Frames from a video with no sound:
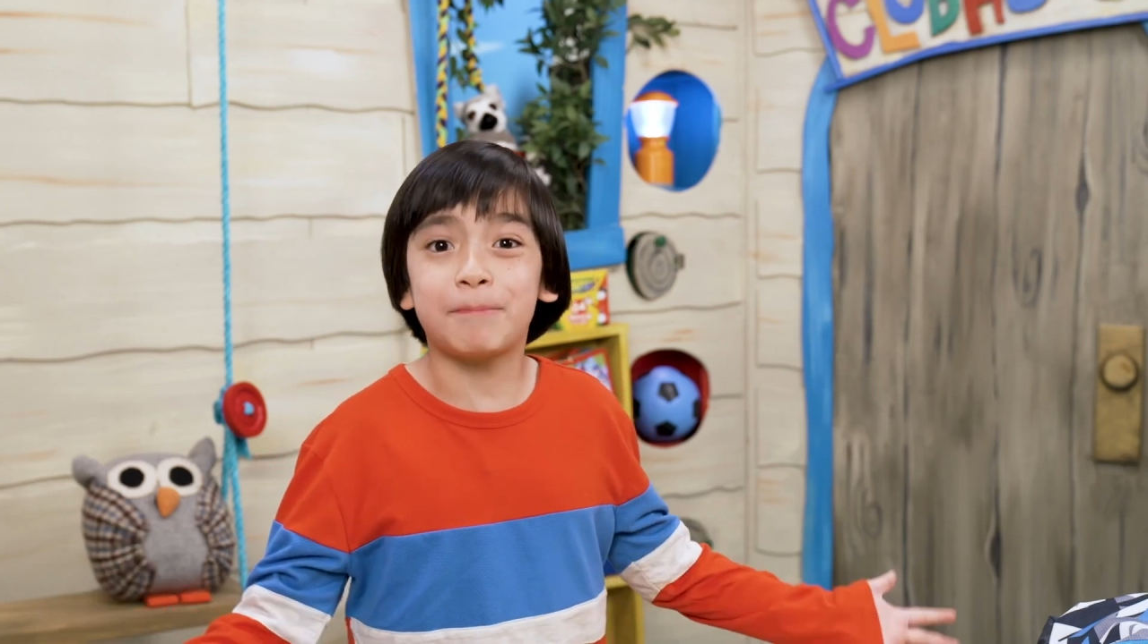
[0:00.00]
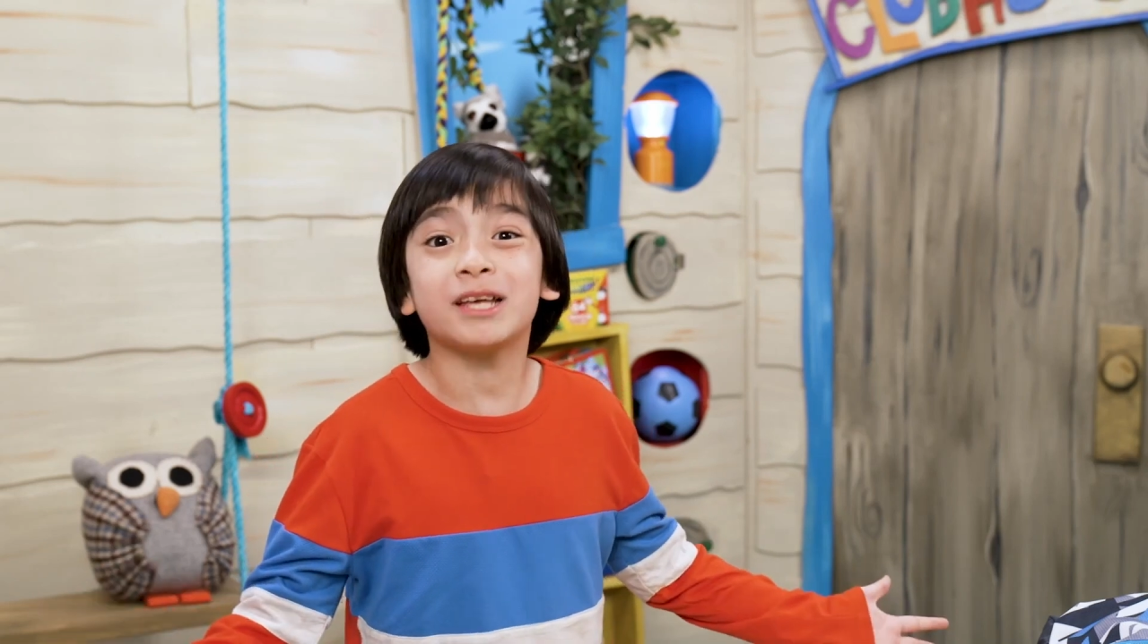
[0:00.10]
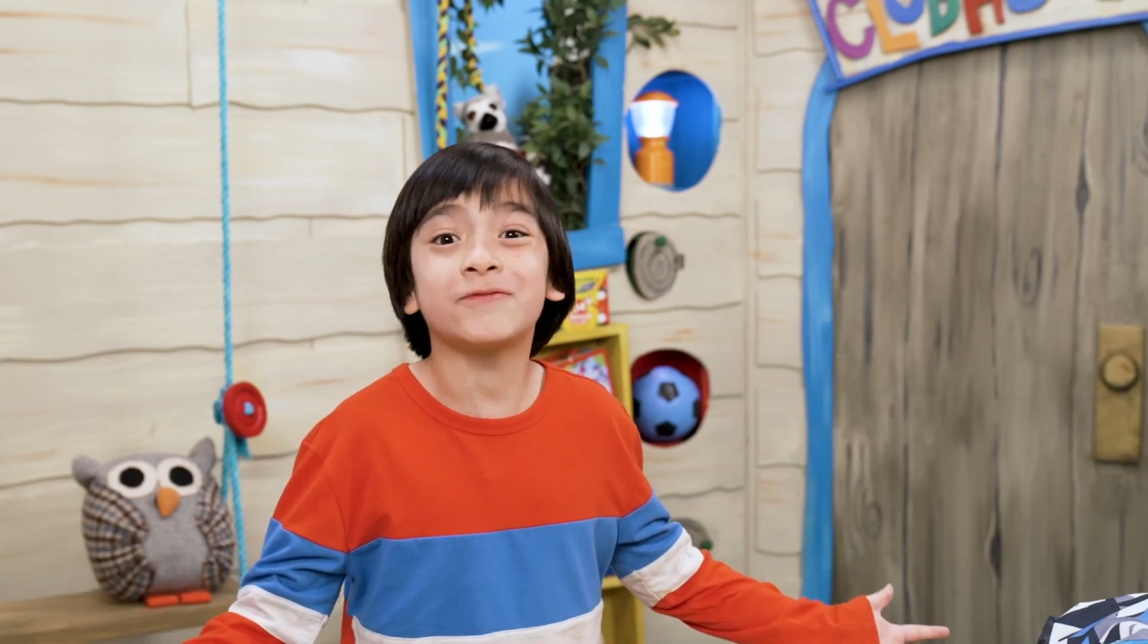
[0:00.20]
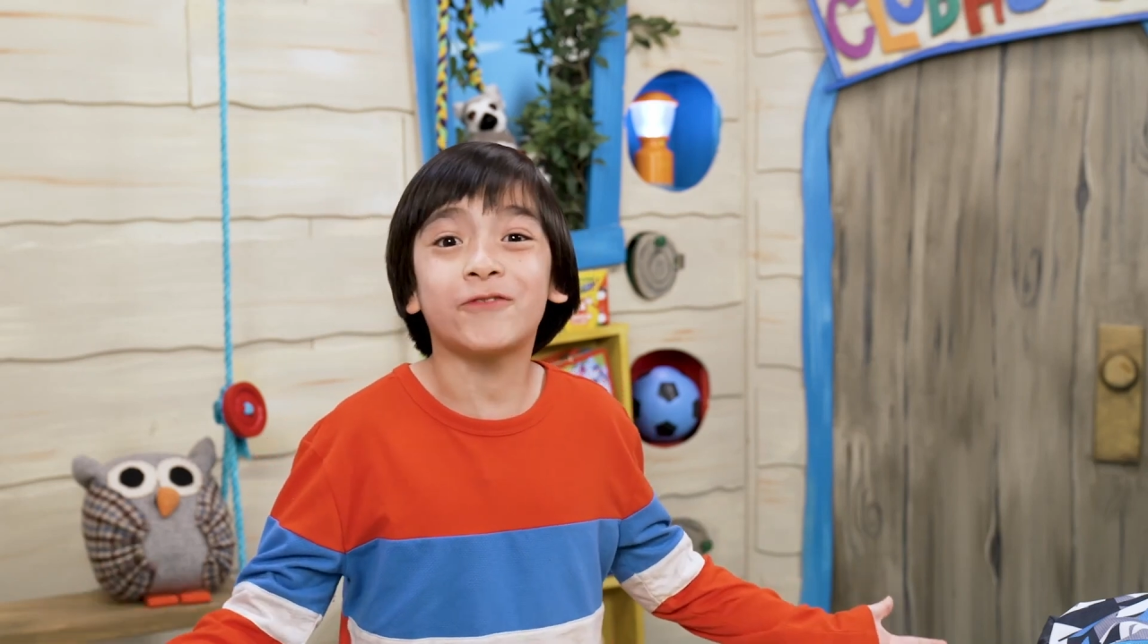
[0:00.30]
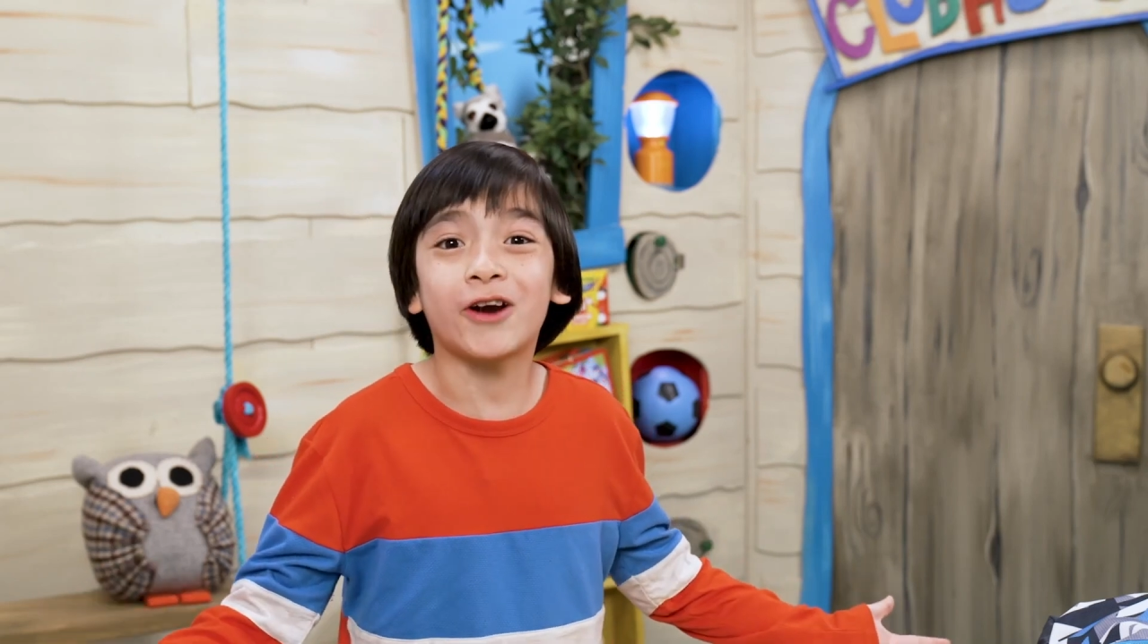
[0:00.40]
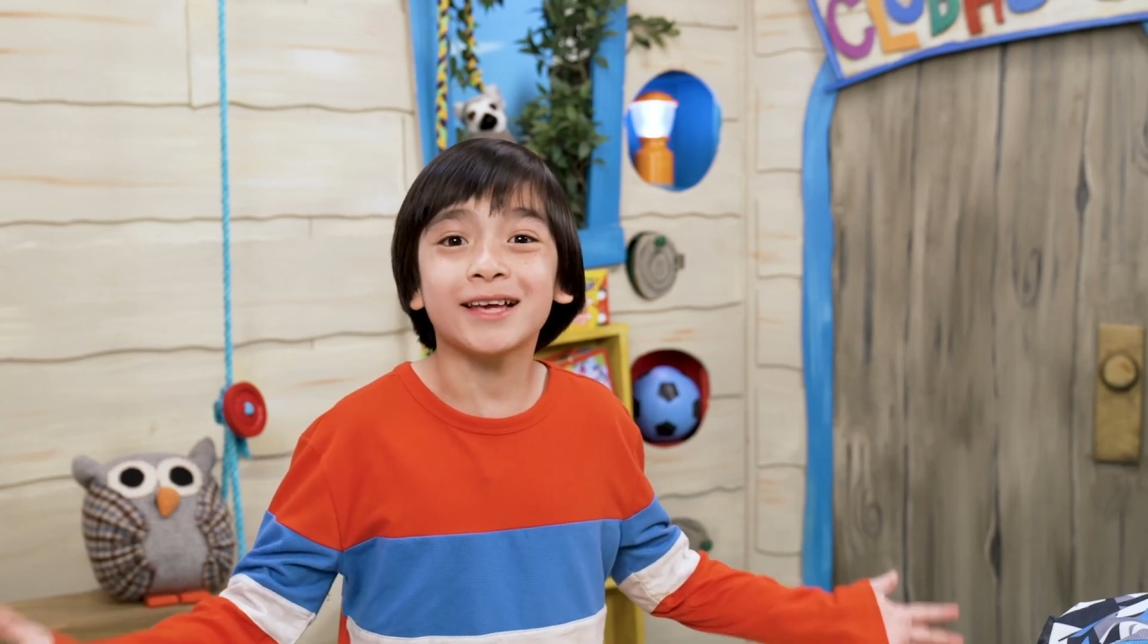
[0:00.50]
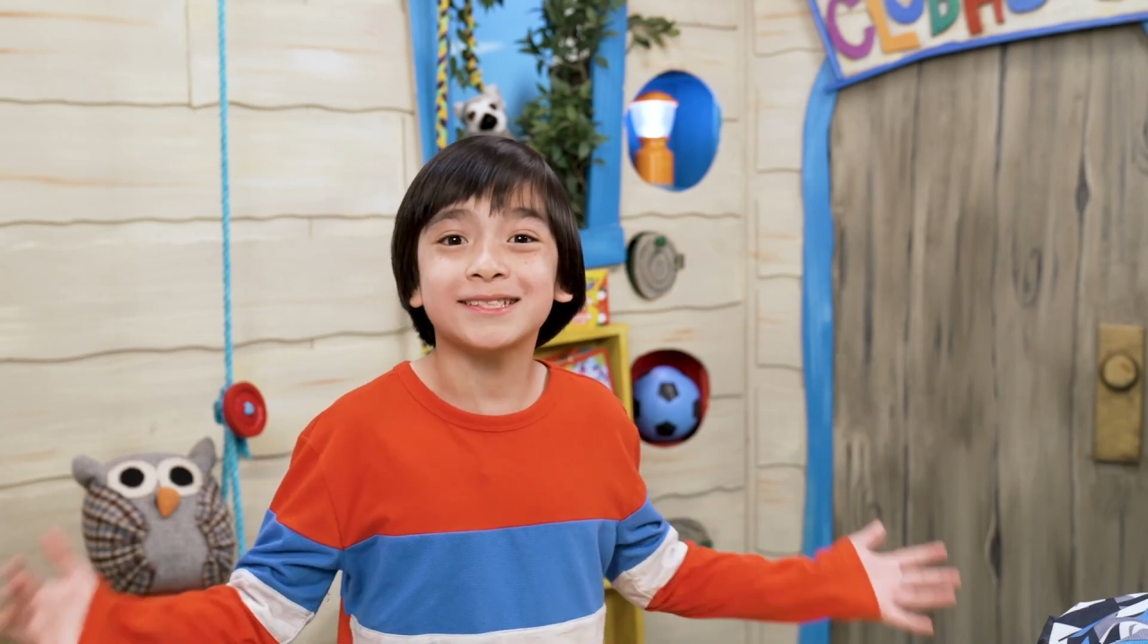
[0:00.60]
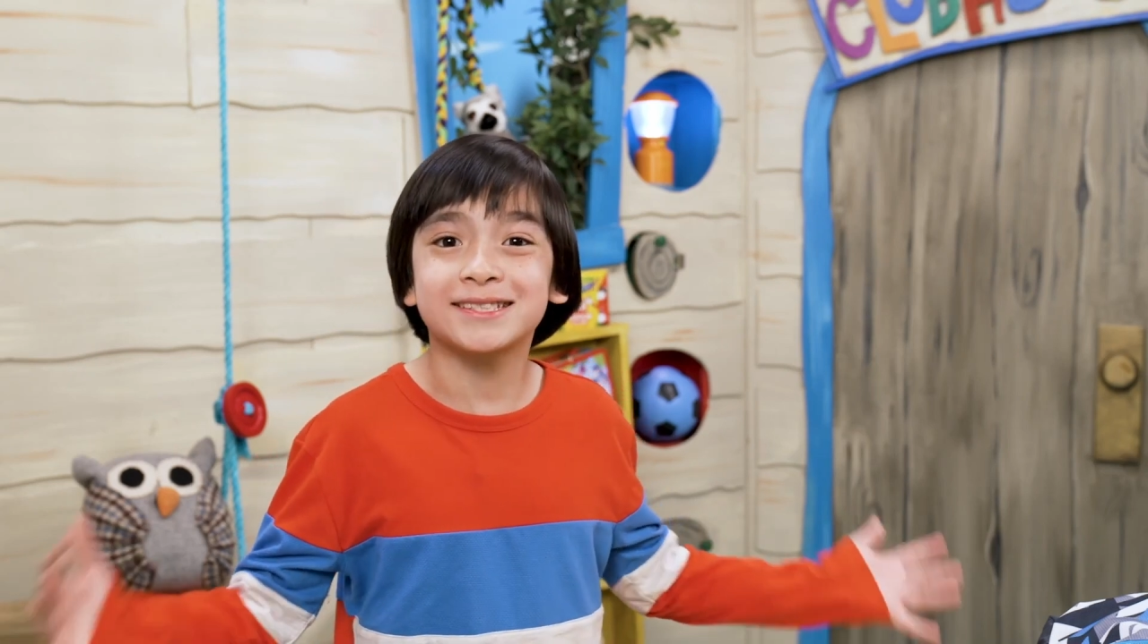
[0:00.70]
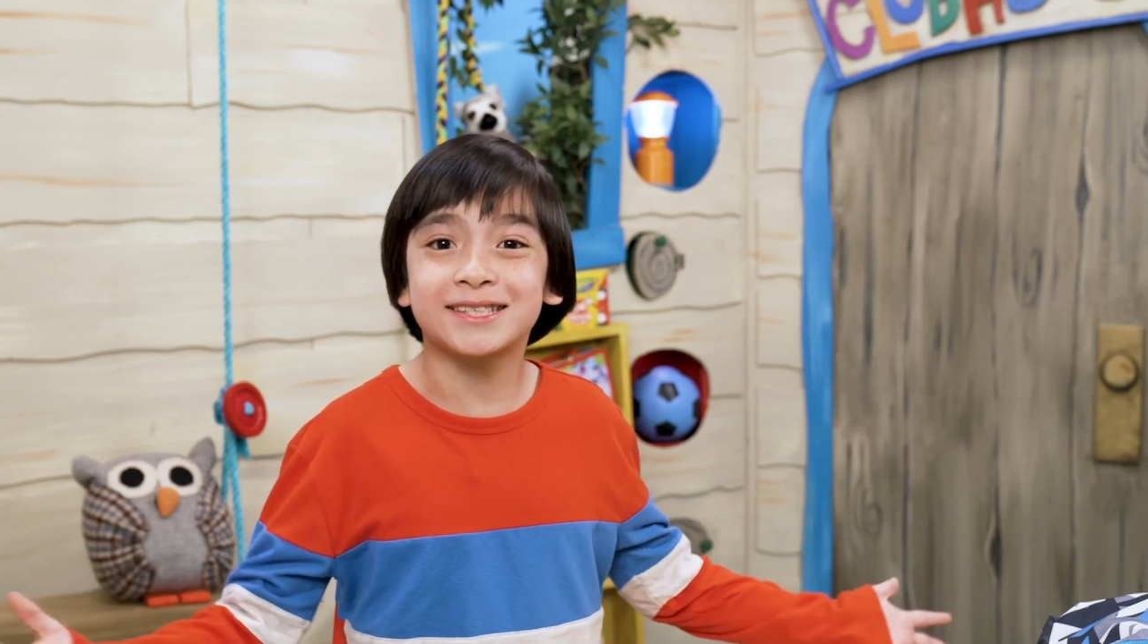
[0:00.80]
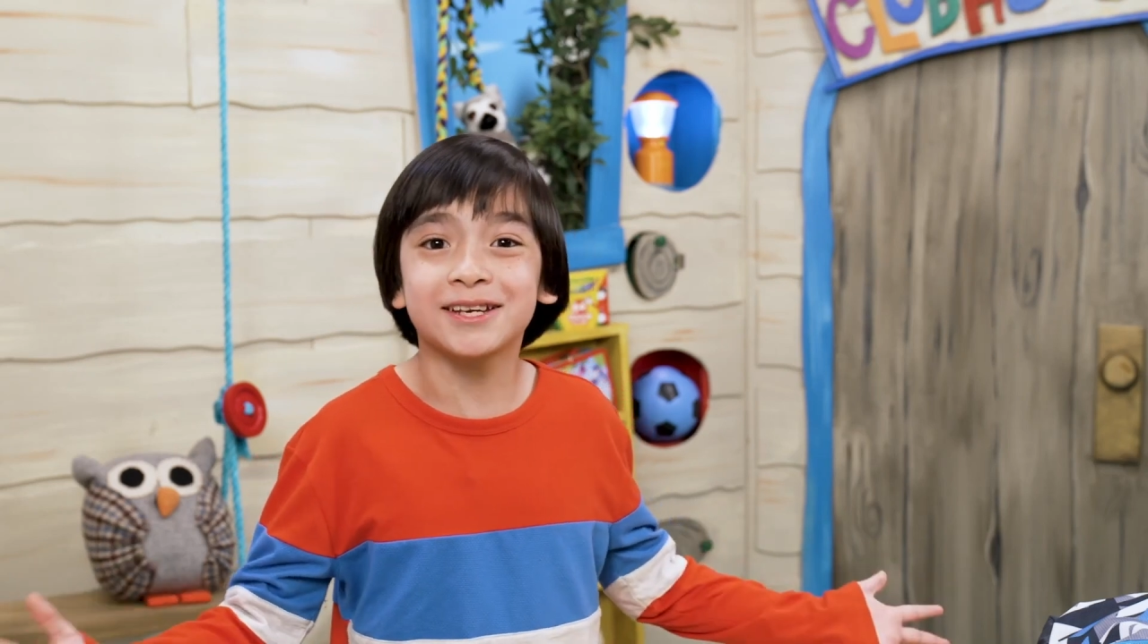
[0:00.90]
best for
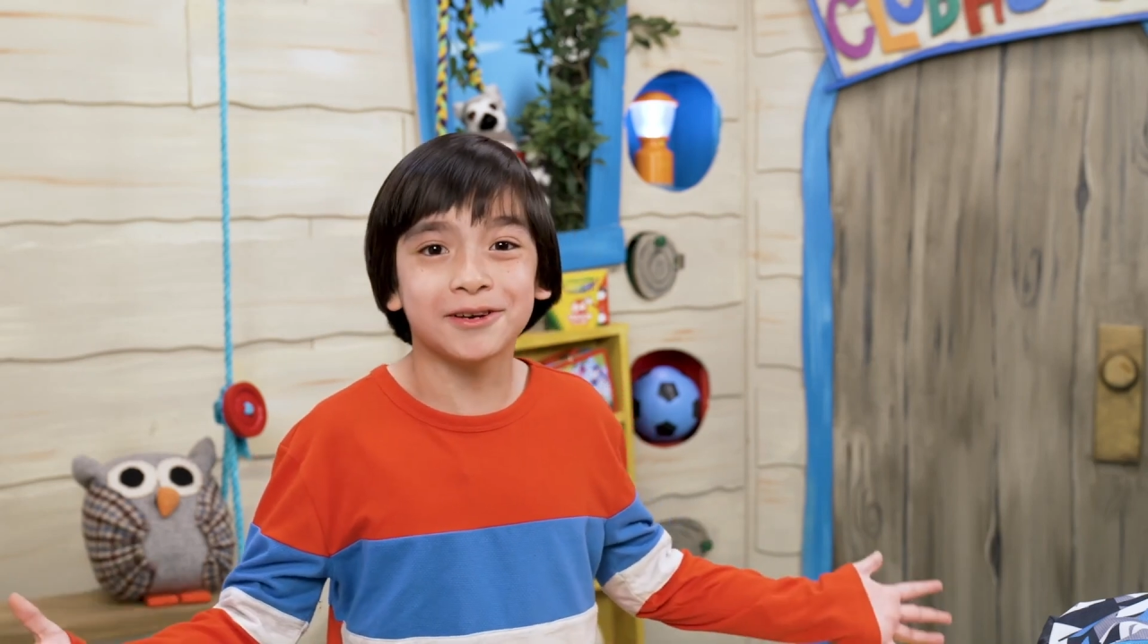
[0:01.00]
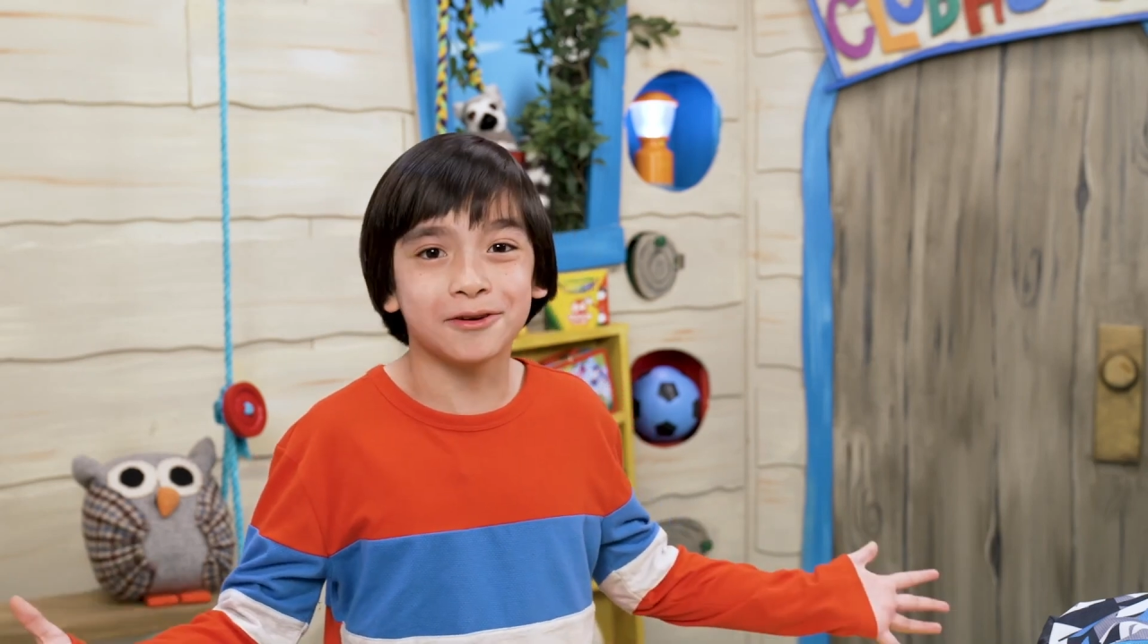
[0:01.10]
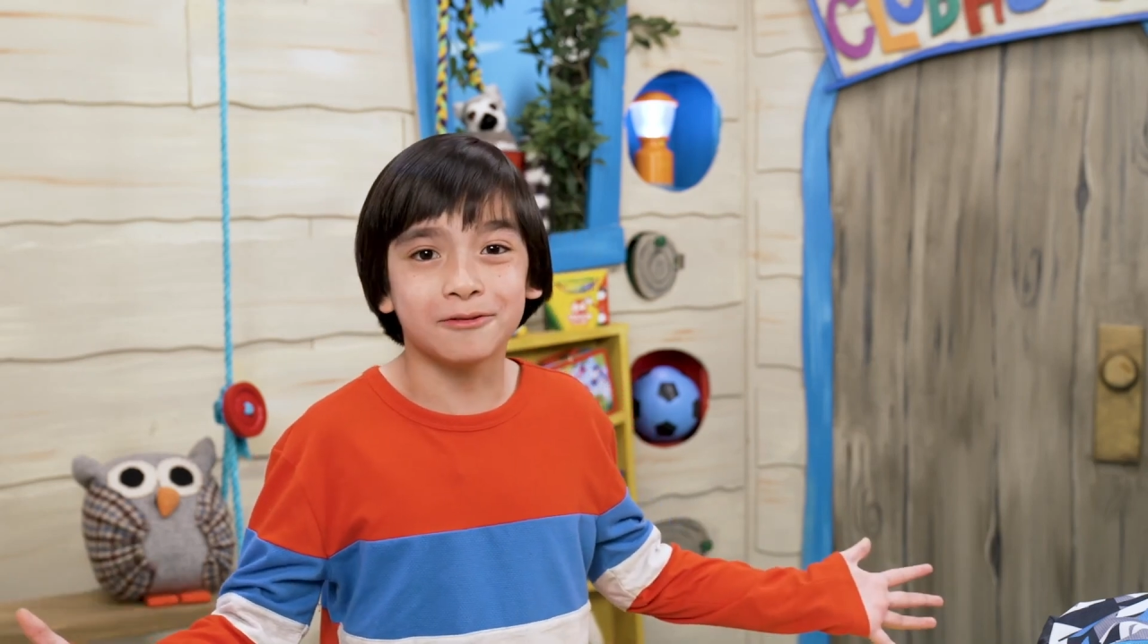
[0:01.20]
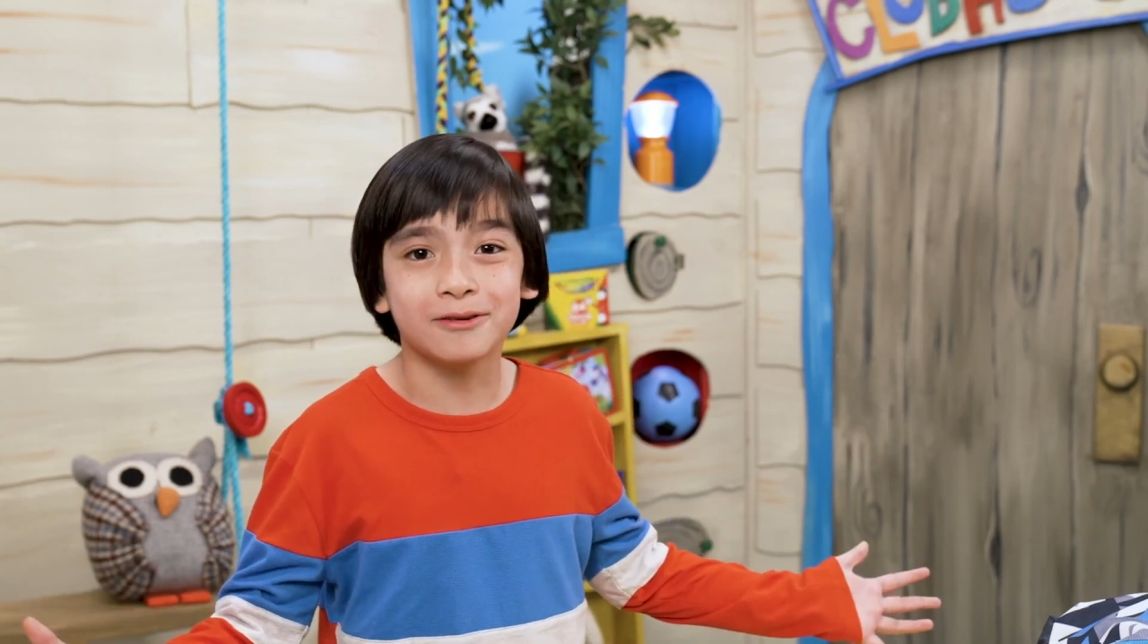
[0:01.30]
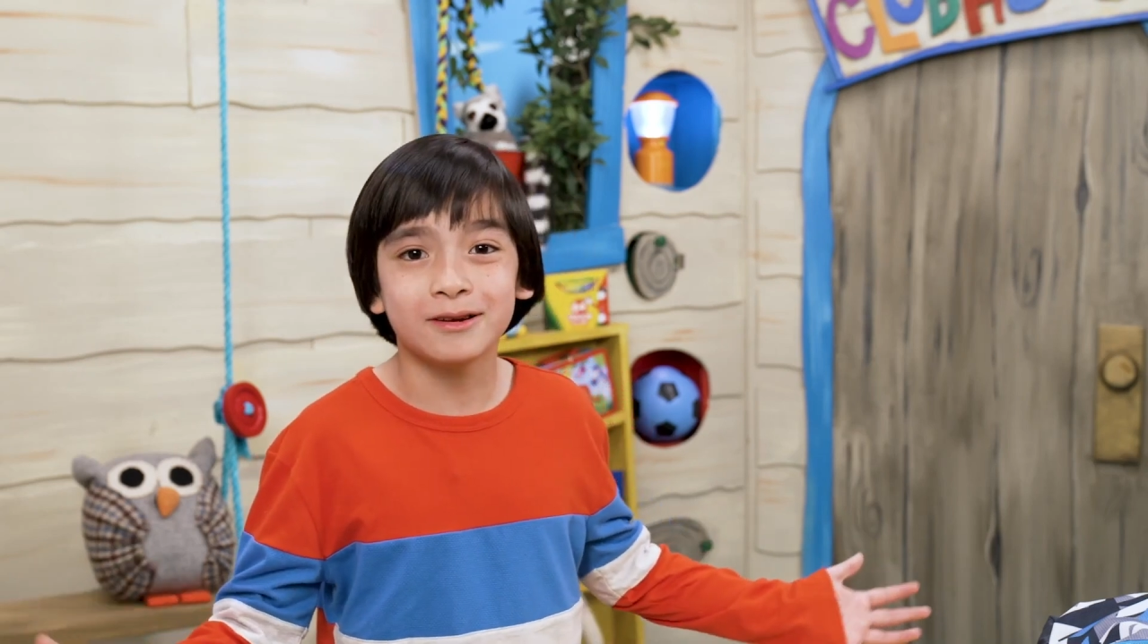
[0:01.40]
us, too.